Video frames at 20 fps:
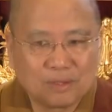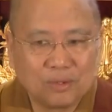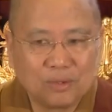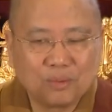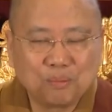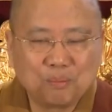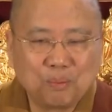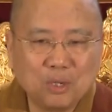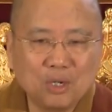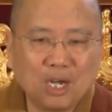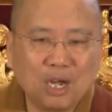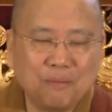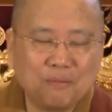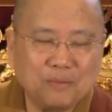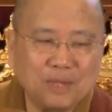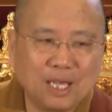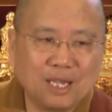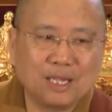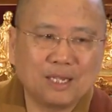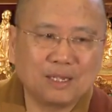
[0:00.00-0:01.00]
You build
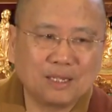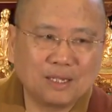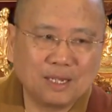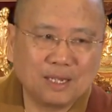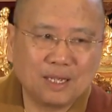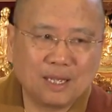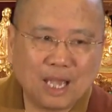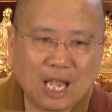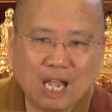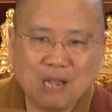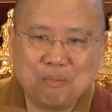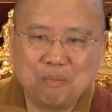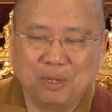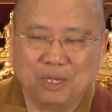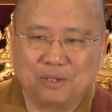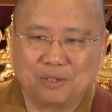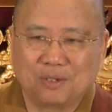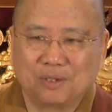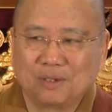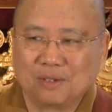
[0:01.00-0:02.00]
up that
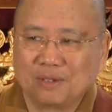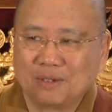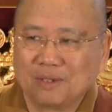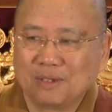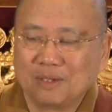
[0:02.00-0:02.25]
habit